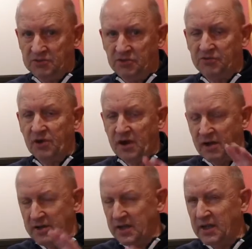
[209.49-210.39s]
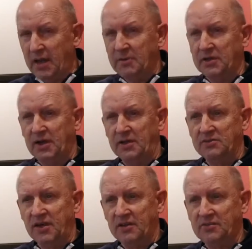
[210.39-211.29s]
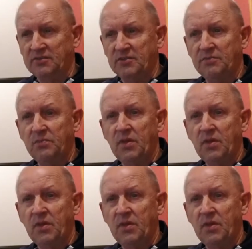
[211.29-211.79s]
just for our economic context,